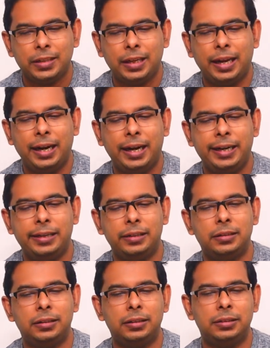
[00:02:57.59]
and
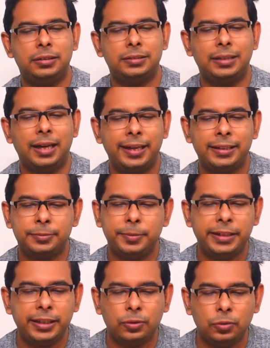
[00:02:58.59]
this guy is pretty